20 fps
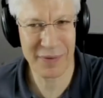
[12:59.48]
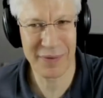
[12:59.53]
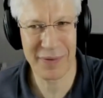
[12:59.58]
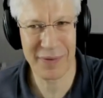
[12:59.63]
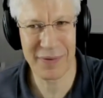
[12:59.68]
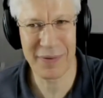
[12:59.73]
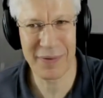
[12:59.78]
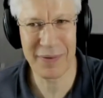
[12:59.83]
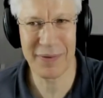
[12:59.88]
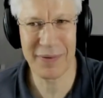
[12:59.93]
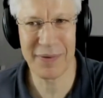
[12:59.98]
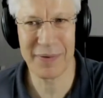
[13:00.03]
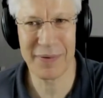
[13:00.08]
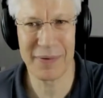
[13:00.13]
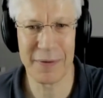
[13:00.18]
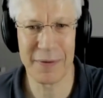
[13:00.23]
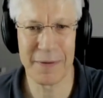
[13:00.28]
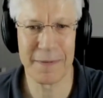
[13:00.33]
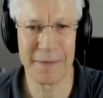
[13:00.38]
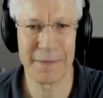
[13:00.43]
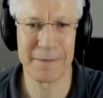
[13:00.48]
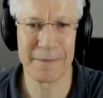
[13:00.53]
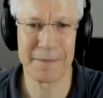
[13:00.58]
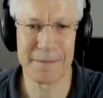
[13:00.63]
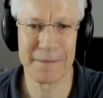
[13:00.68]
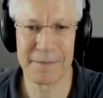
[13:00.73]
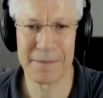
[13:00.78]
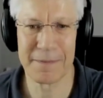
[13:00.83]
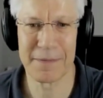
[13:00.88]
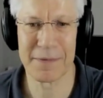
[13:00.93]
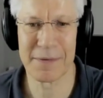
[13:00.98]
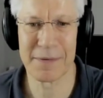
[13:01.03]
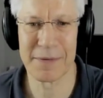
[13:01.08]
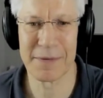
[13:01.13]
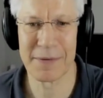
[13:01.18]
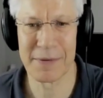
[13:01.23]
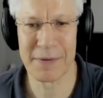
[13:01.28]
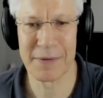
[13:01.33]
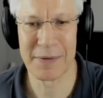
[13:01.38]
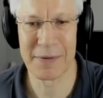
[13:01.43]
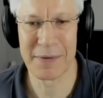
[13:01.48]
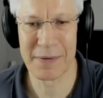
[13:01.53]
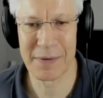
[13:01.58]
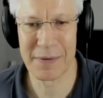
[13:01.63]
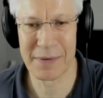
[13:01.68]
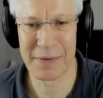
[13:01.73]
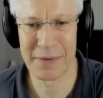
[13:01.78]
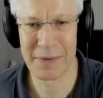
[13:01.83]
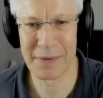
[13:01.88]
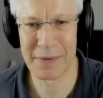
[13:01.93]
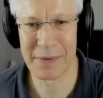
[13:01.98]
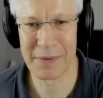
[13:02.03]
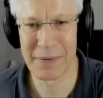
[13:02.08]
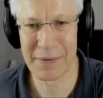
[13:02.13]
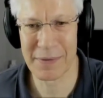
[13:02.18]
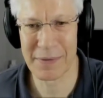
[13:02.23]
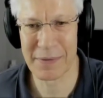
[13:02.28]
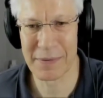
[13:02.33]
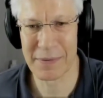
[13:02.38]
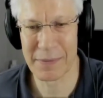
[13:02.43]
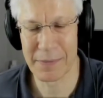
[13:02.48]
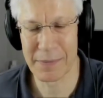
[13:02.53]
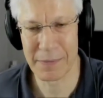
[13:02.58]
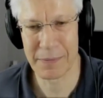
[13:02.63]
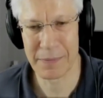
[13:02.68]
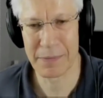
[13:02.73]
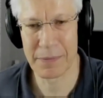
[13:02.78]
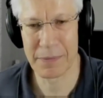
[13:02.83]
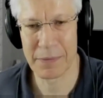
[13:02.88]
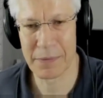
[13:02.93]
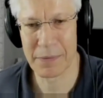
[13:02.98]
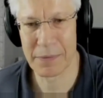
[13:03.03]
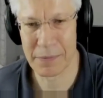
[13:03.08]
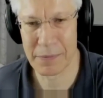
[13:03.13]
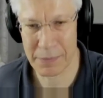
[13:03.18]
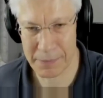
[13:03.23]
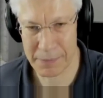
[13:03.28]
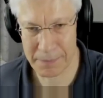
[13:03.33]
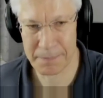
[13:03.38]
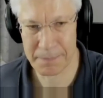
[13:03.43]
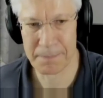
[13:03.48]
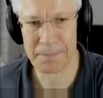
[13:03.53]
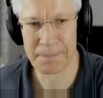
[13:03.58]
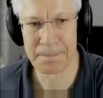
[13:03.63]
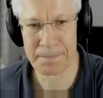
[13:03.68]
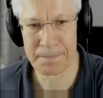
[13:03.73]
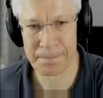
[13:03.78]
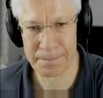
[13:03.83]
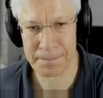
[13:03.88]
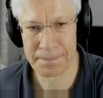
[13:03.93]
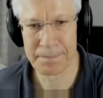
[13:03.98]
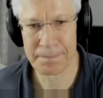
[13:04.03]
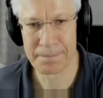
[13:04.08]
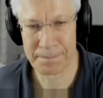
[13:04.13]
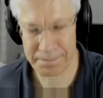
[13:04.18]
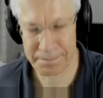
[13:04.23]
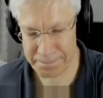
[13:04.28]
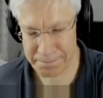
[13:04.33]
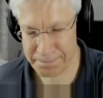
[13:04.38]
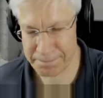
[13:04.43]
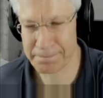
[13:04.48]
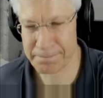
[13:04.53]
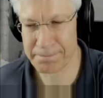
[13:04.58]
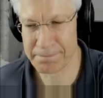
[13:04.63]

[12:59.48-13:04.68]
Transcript: The person shown says nothing.